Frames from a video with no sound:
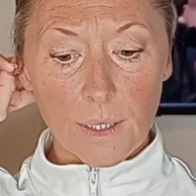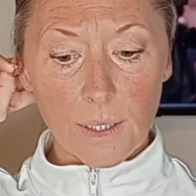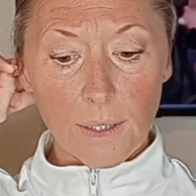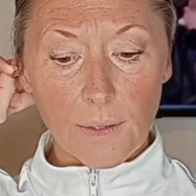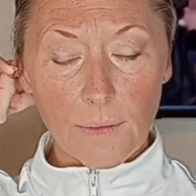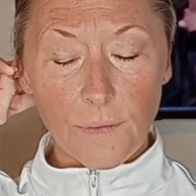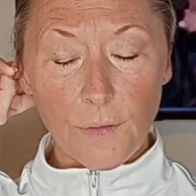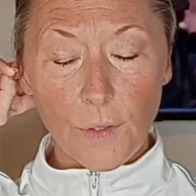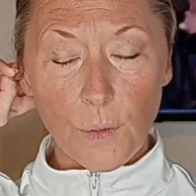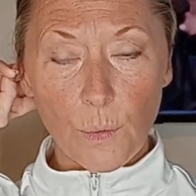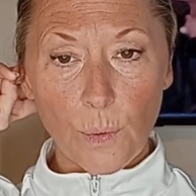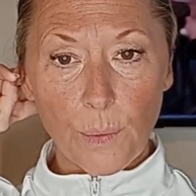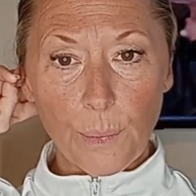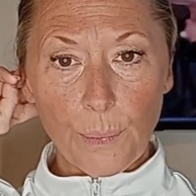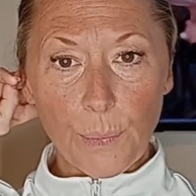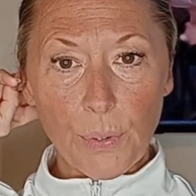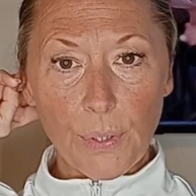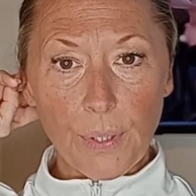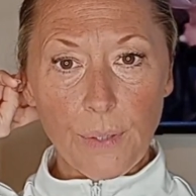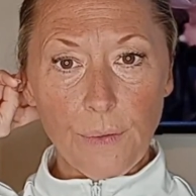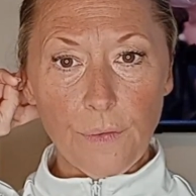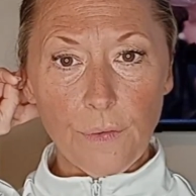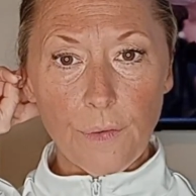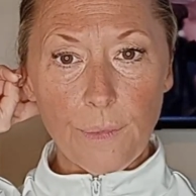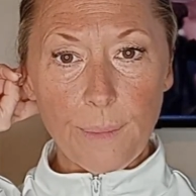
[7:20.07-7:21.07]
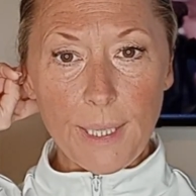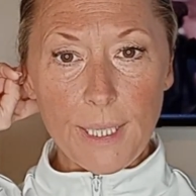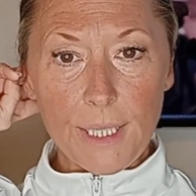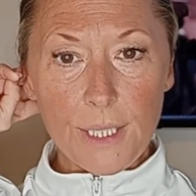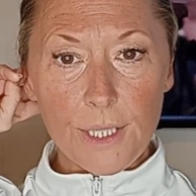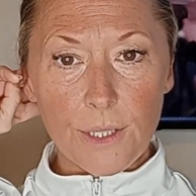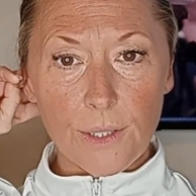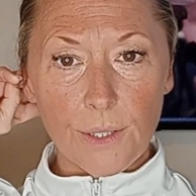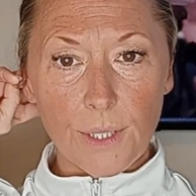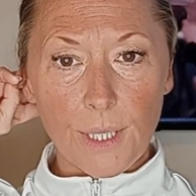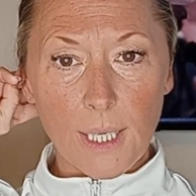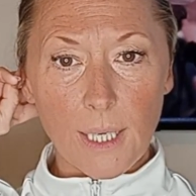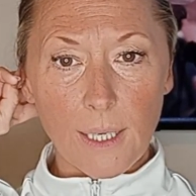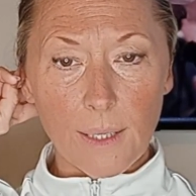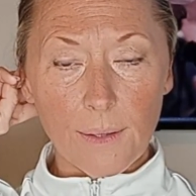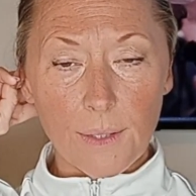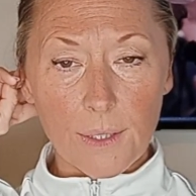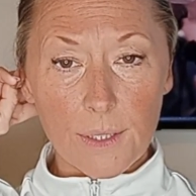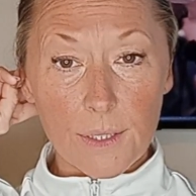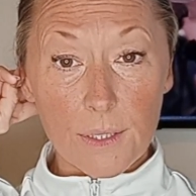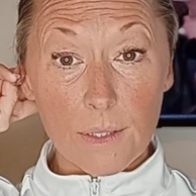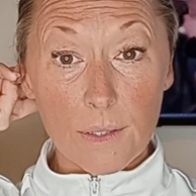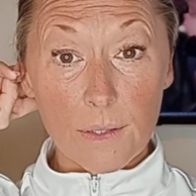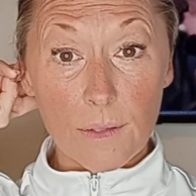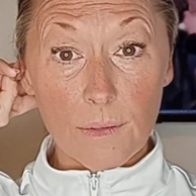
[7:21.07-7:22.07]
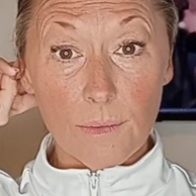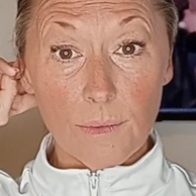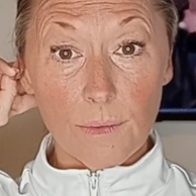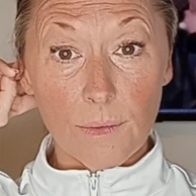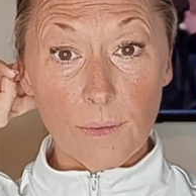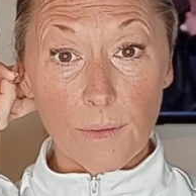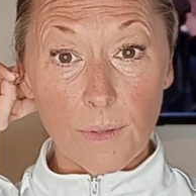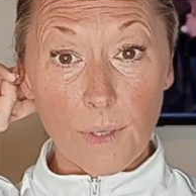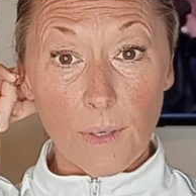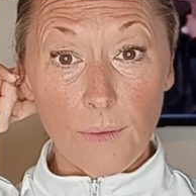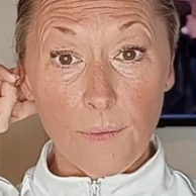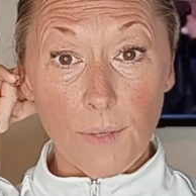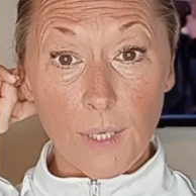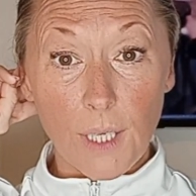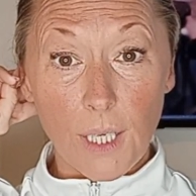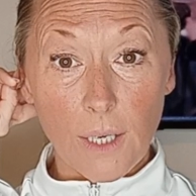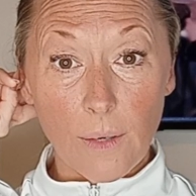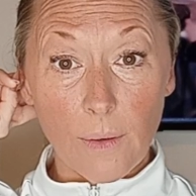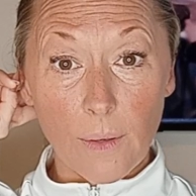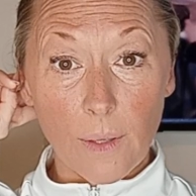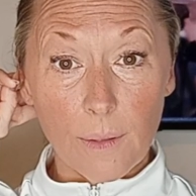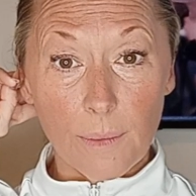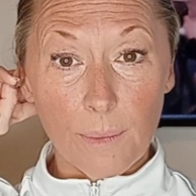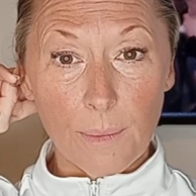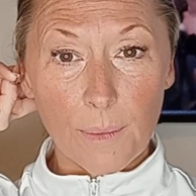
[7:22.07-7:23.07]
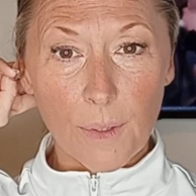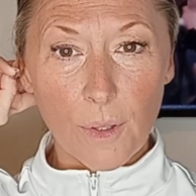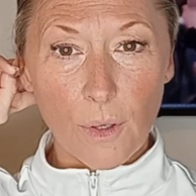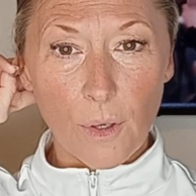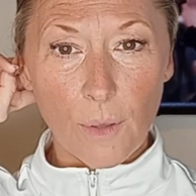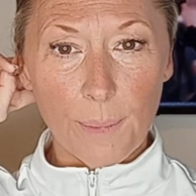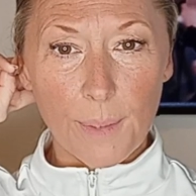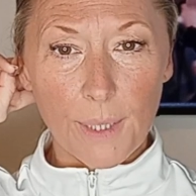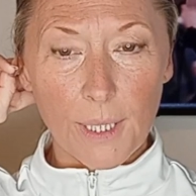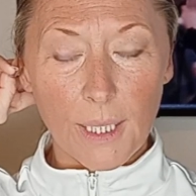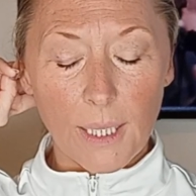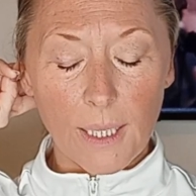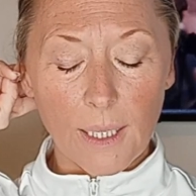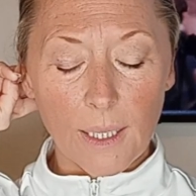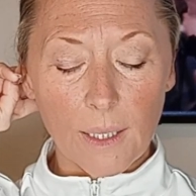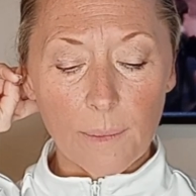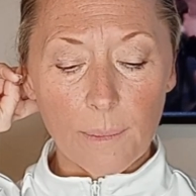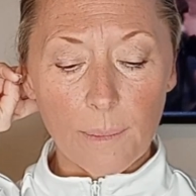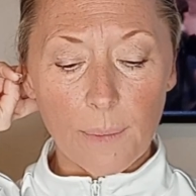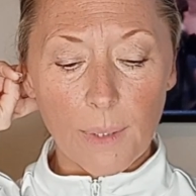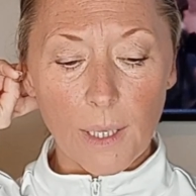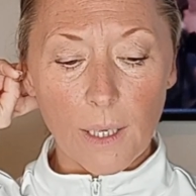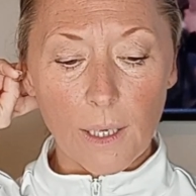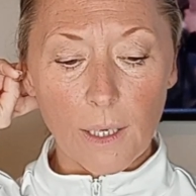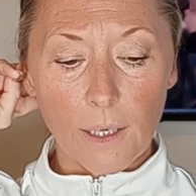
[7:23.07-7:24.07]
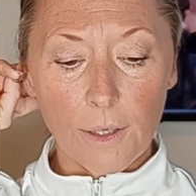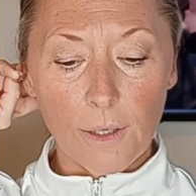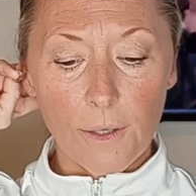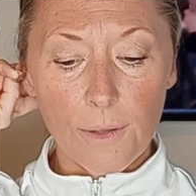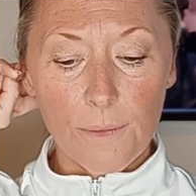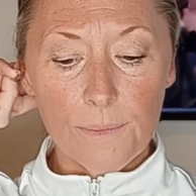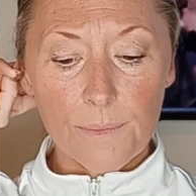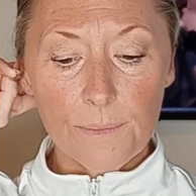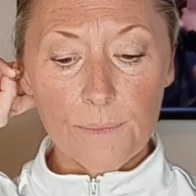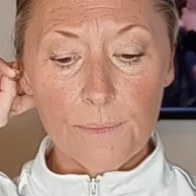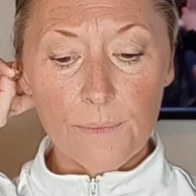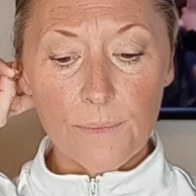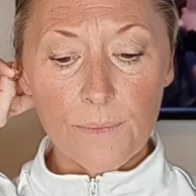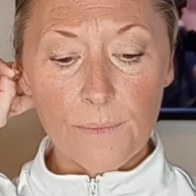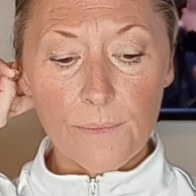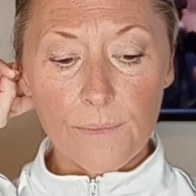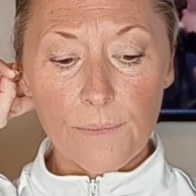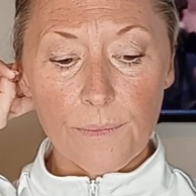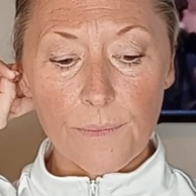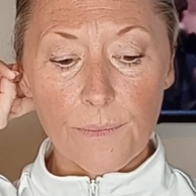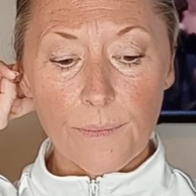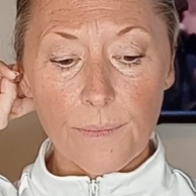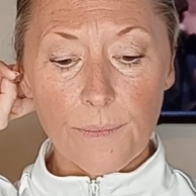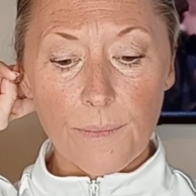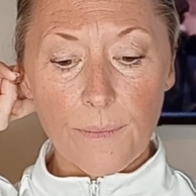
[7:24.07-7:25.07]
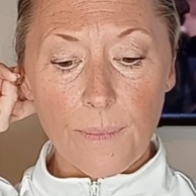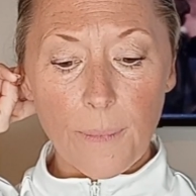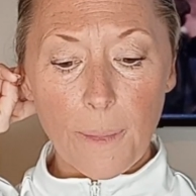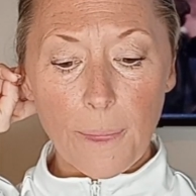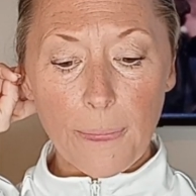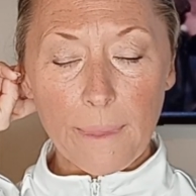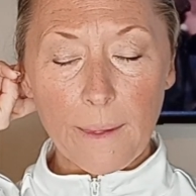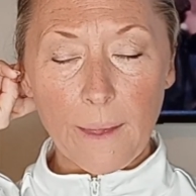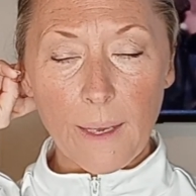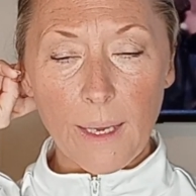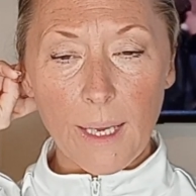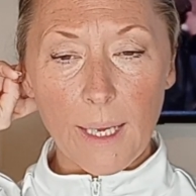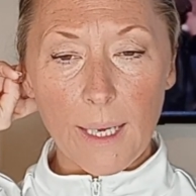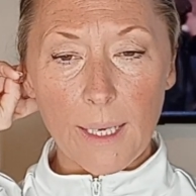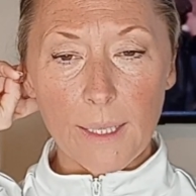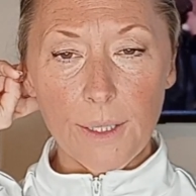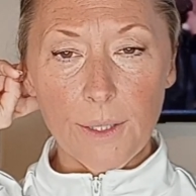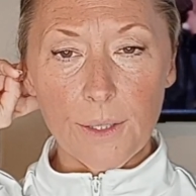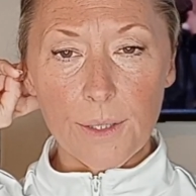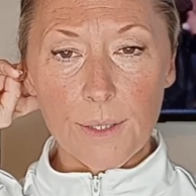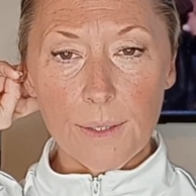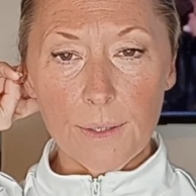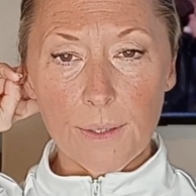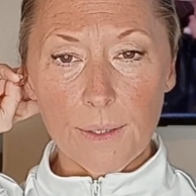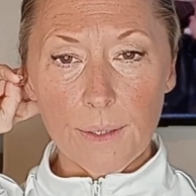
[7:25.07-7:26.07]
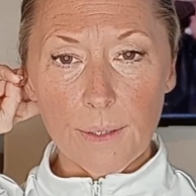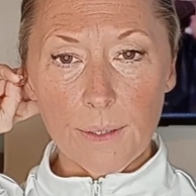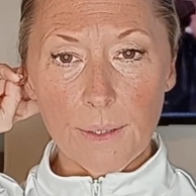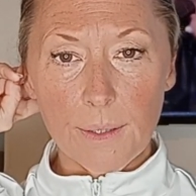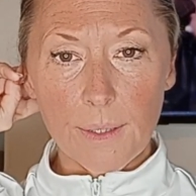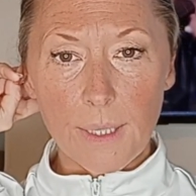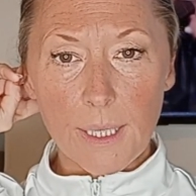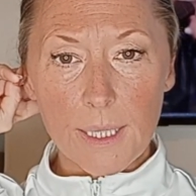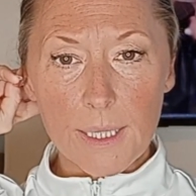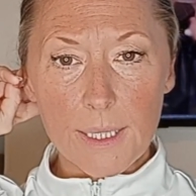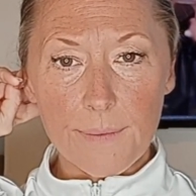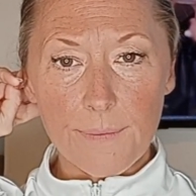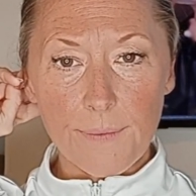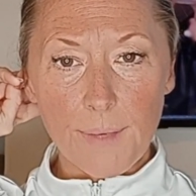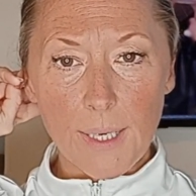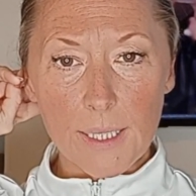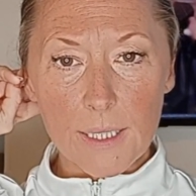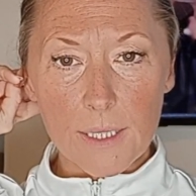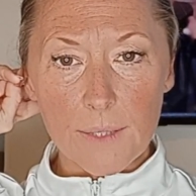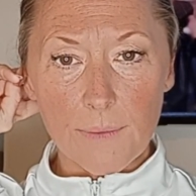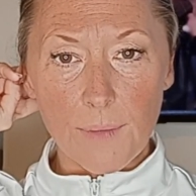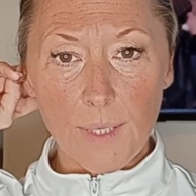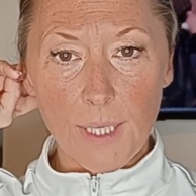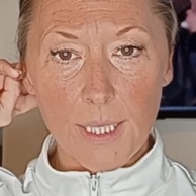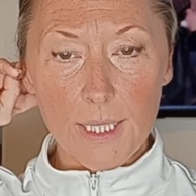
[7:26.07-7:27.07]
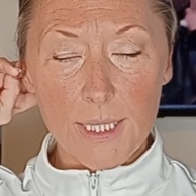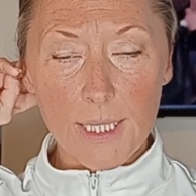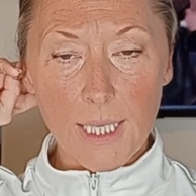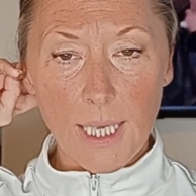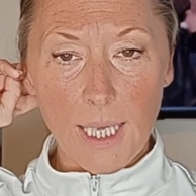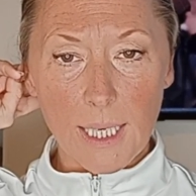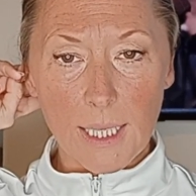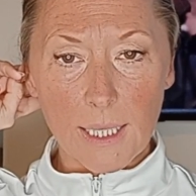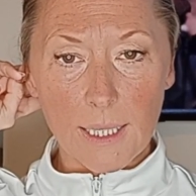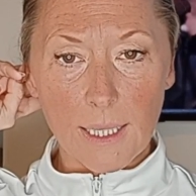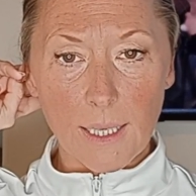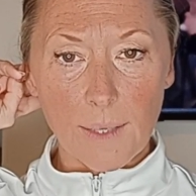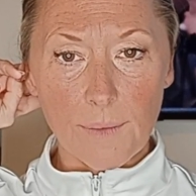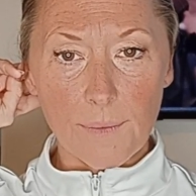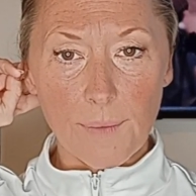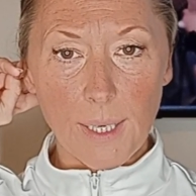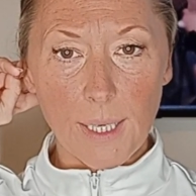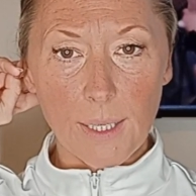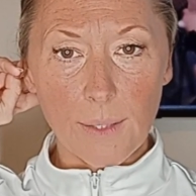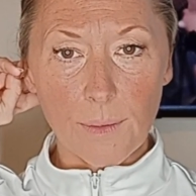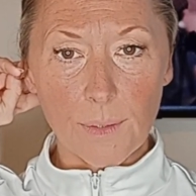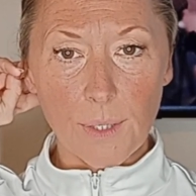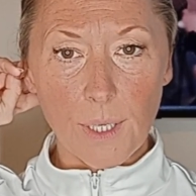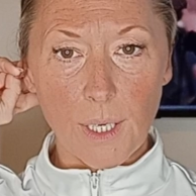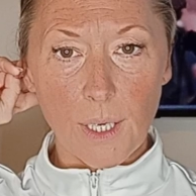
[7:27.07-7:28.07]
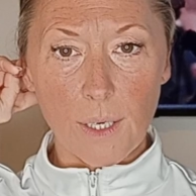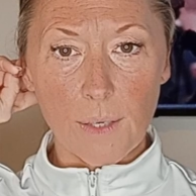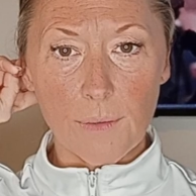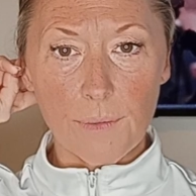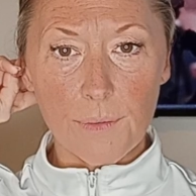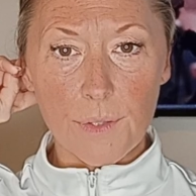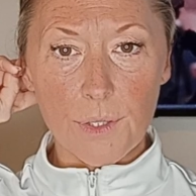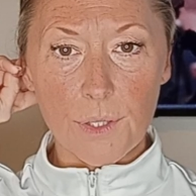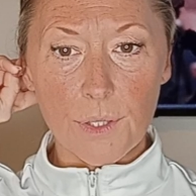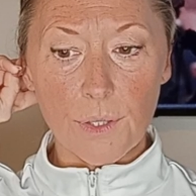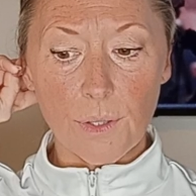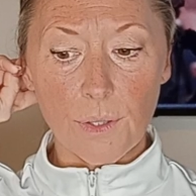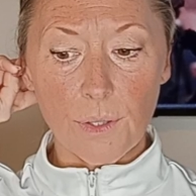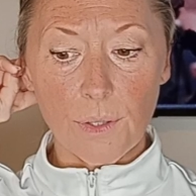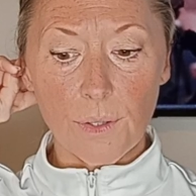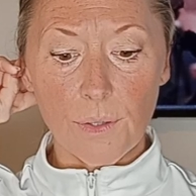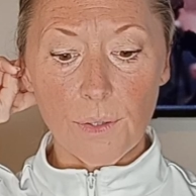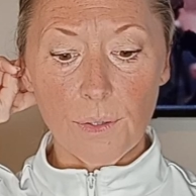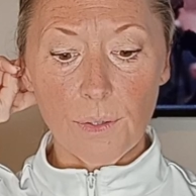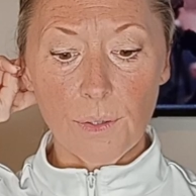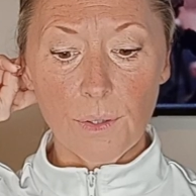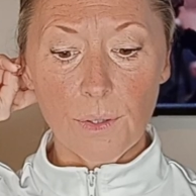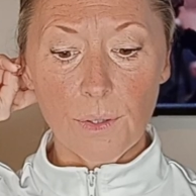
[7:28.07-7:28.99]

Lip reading: If you want more information on that, there's a video, I'll copy the link below. And you're effectively telling that vagal nerve to